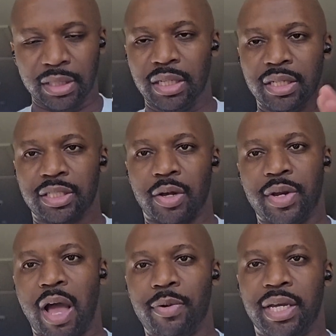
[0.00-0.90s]
So
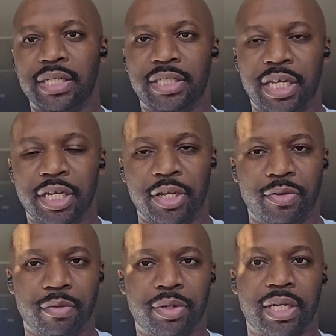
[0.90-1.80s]
now the
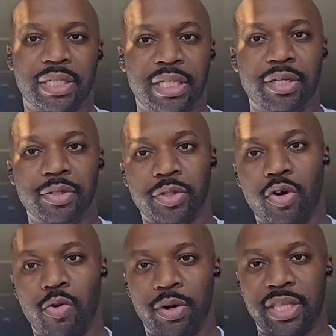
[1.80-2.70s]
book continues
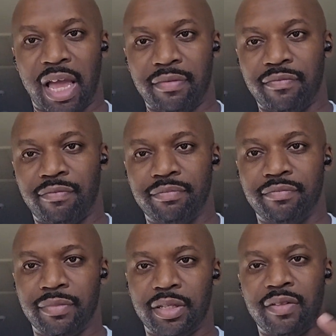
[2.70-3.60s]
on with the
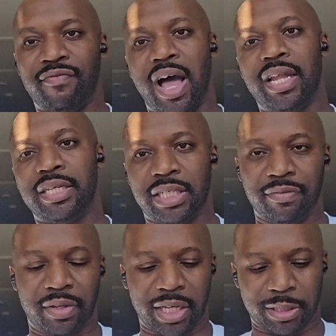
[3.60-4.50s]
violent
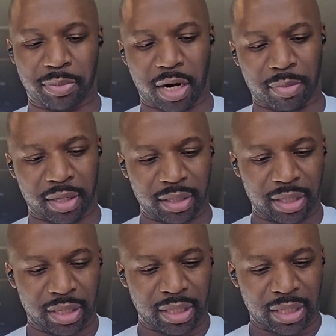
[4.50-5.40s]
TV experiment.
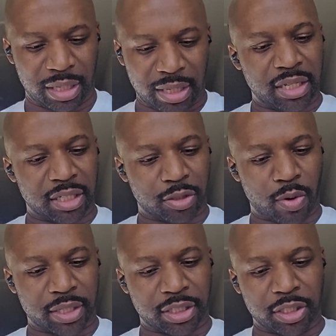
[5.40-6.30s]
This
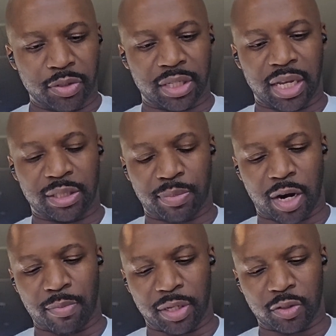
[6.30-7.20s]
question using the
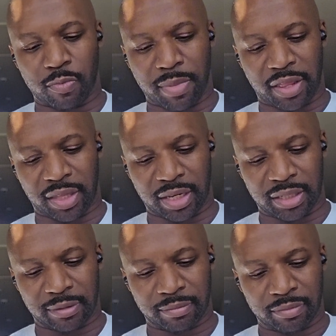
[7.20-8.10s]
experimental method,
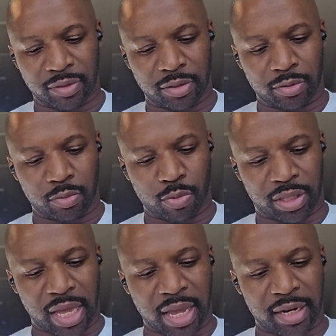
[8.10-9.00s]
what
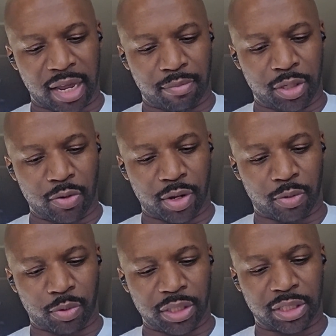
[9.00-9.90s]
they end up
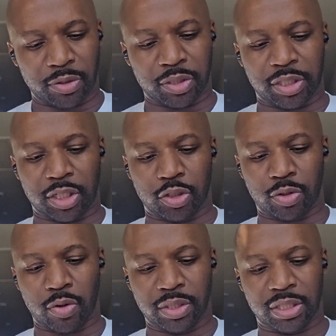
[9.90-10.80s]
doing, researchers
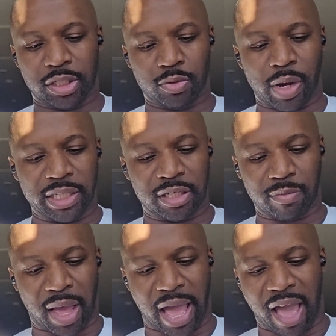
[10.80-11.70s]
control the situation
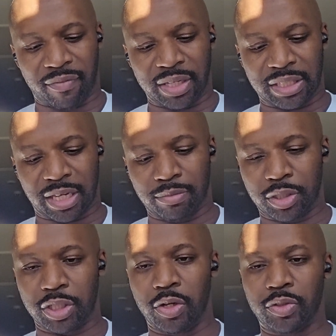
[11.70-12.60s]
by having some
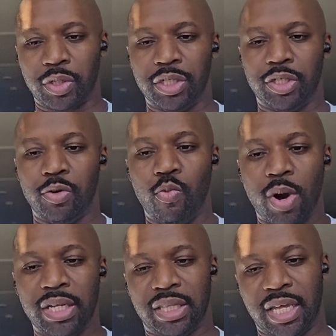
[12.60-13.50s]
children do
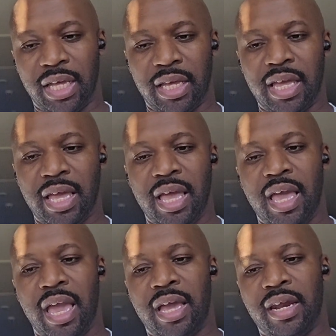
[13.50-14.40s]
one thing
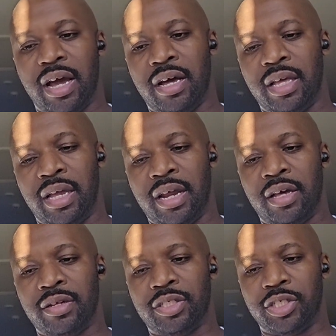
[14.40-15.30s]
and
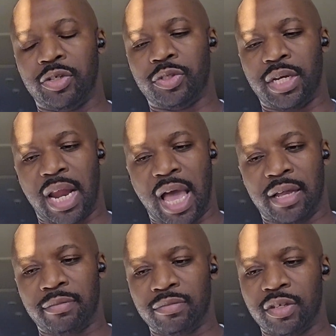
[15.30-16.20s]
other children not.
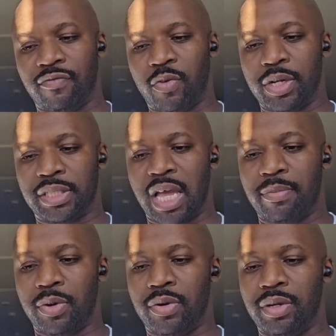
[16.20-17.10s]
For
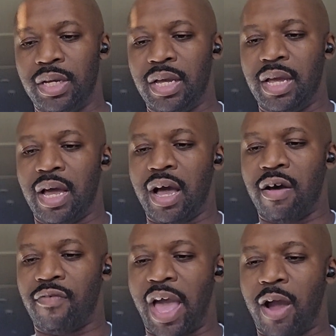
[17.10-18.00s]
example,
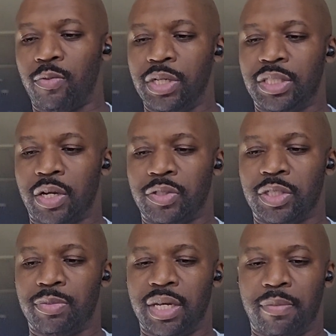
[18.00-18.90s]
of how
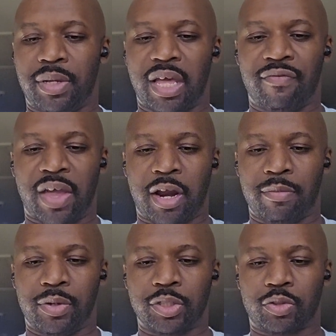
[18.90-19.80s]
researchers manipulate
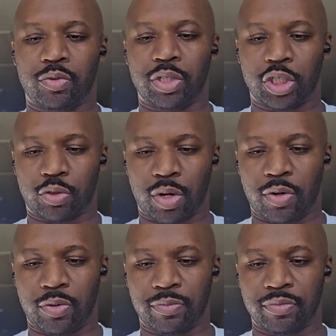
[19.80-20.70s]
variables through
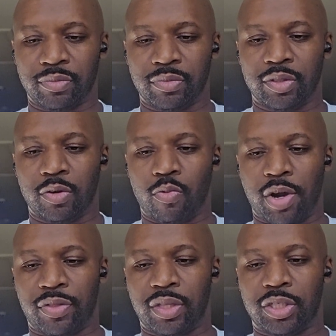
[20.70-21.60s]
control,
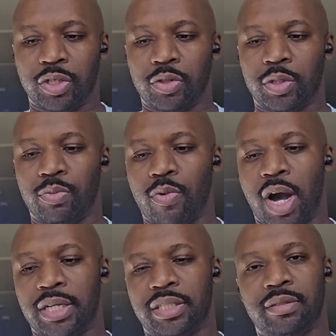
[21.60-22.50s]
whether the children
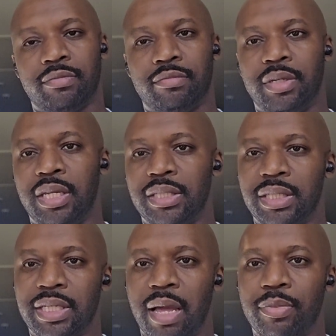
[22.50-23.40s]
watch, in this
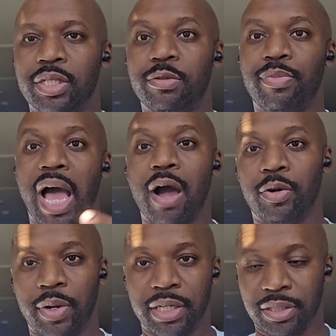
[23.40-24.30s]
example is Power
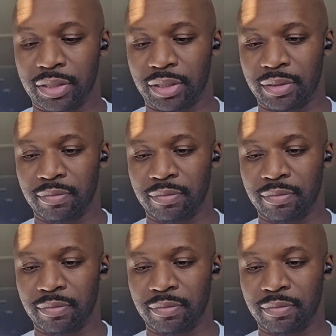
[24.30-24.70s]
Rangers,